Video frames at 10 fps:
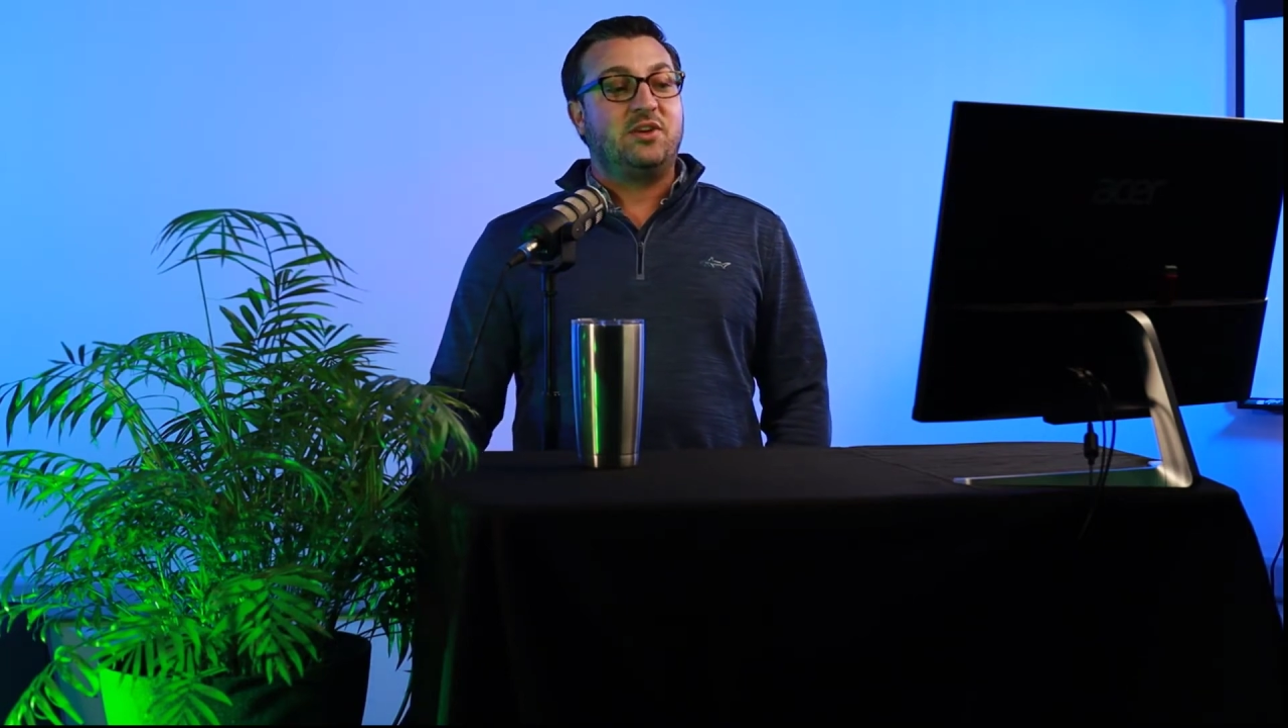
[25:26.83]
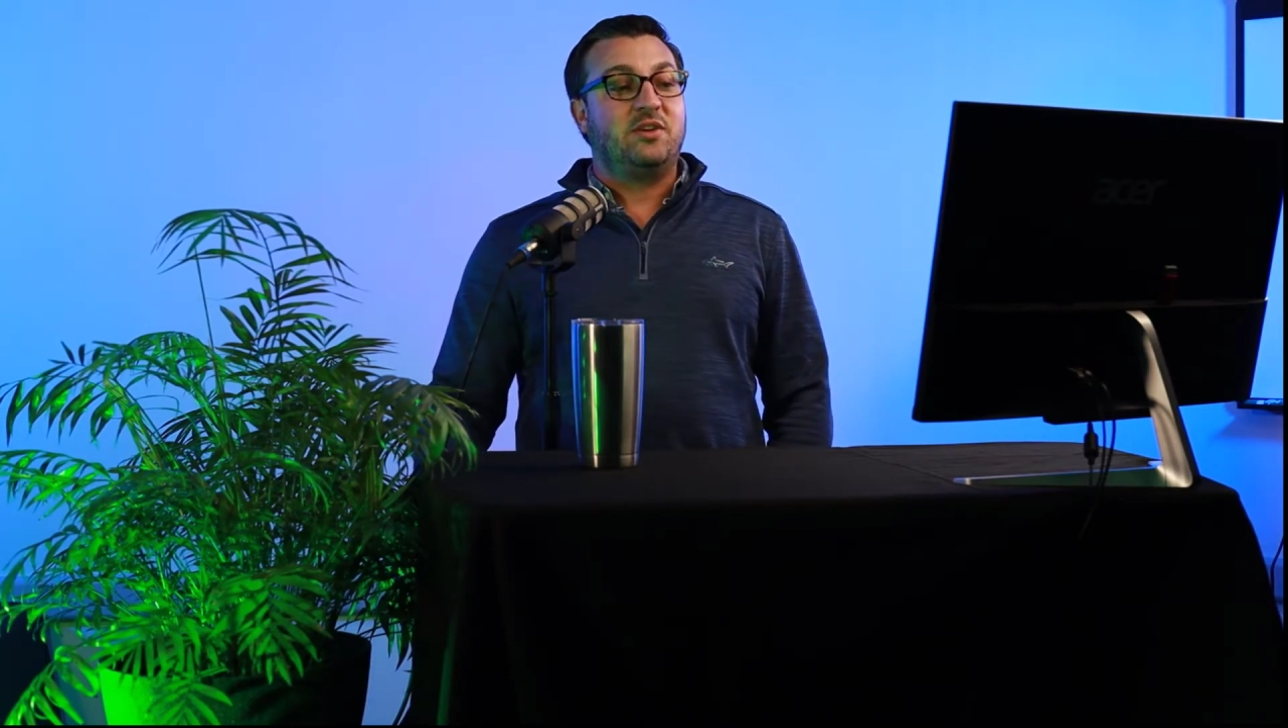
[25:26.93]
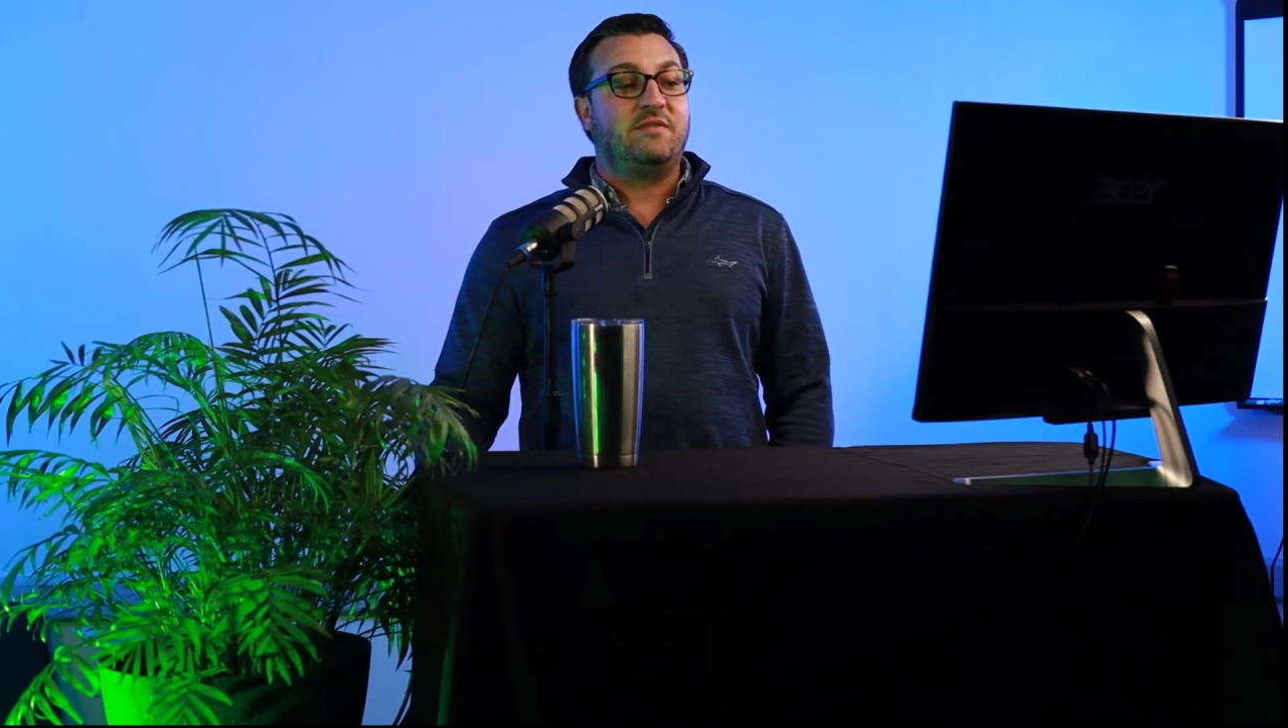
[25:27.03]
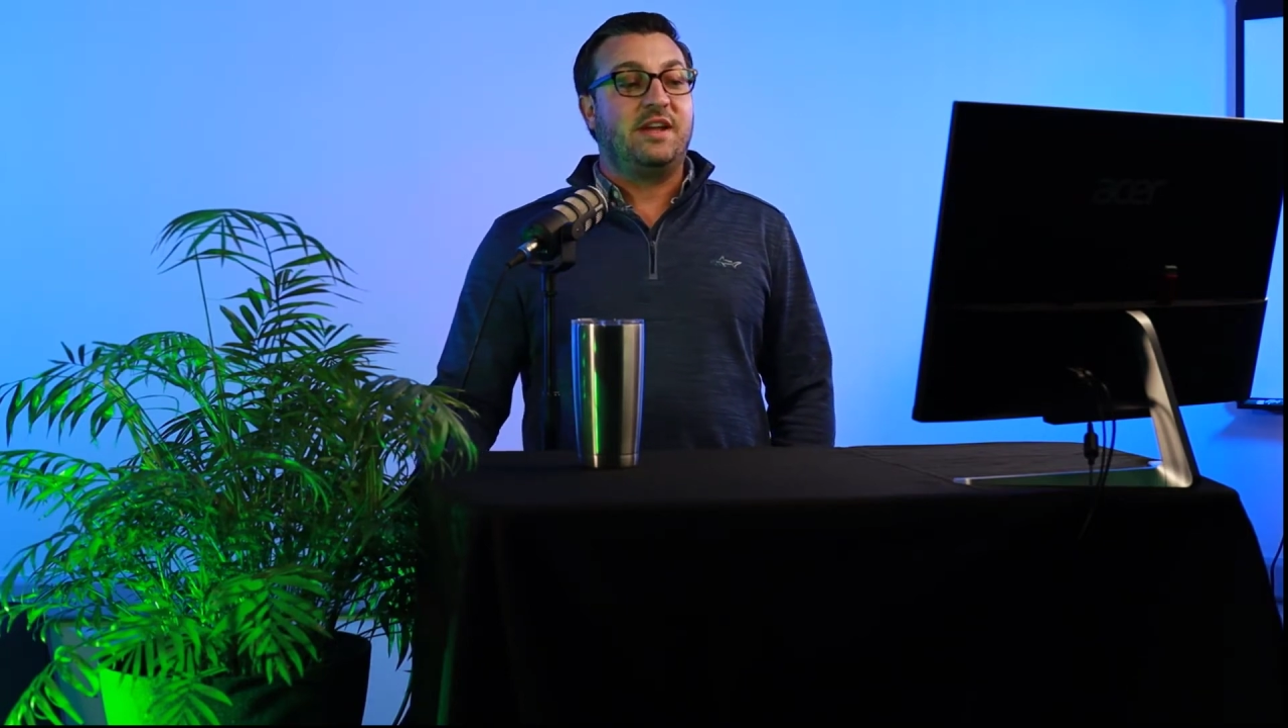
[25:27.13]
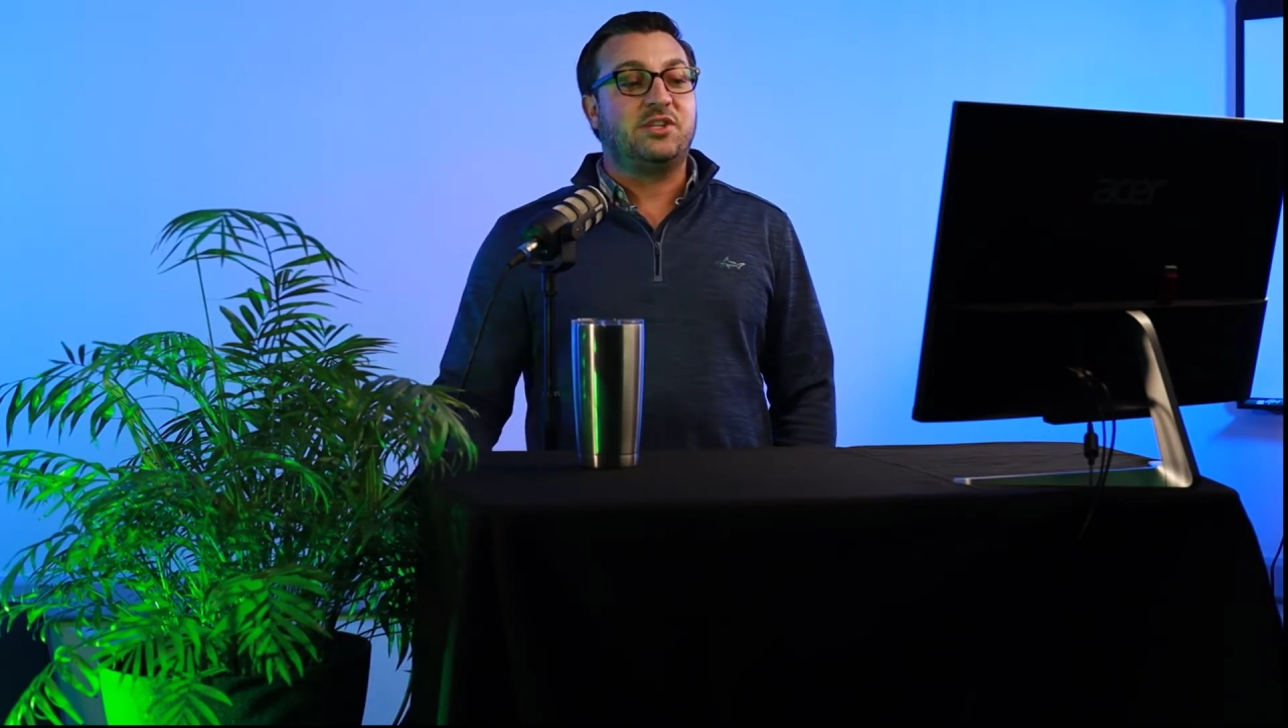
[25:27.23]

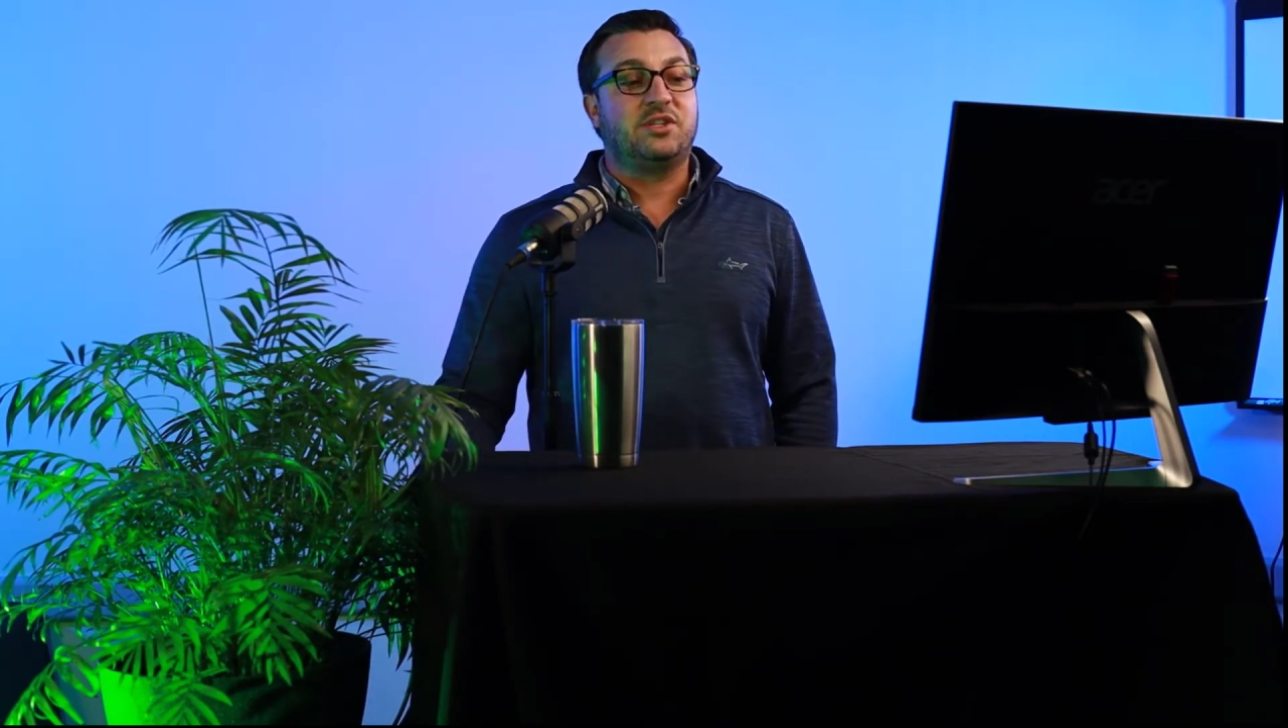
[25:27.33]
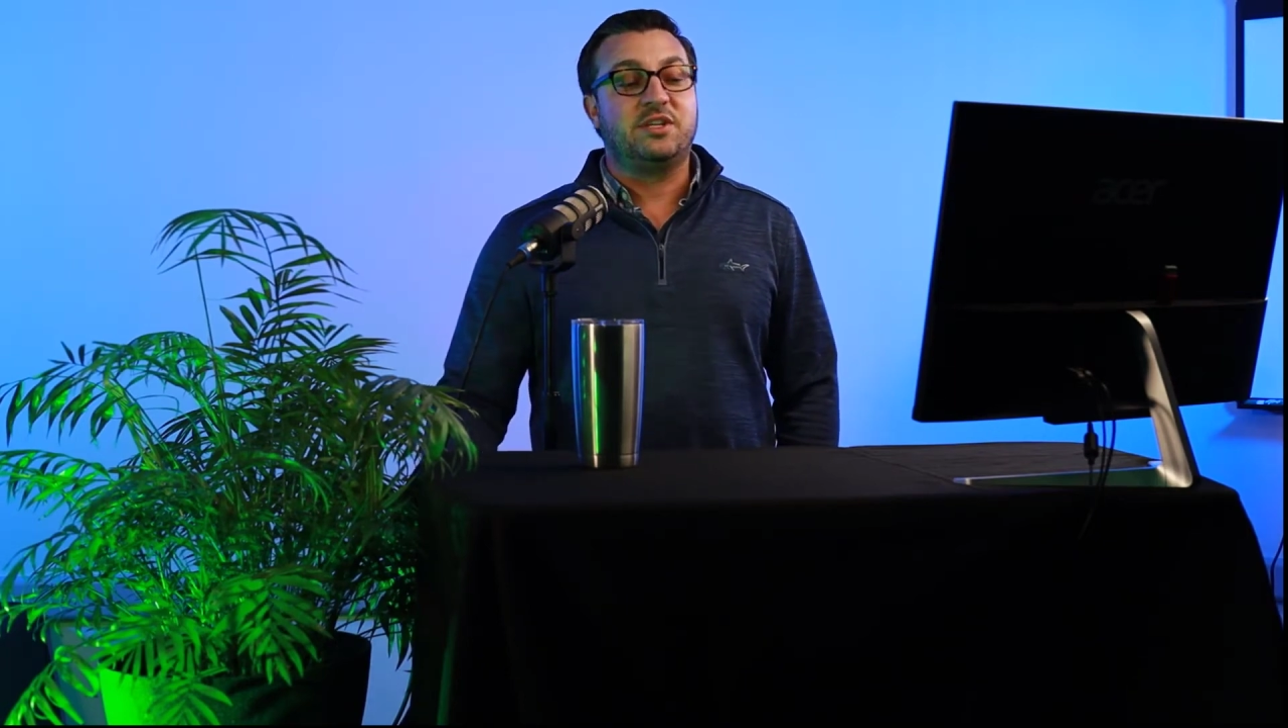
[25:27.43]
eventually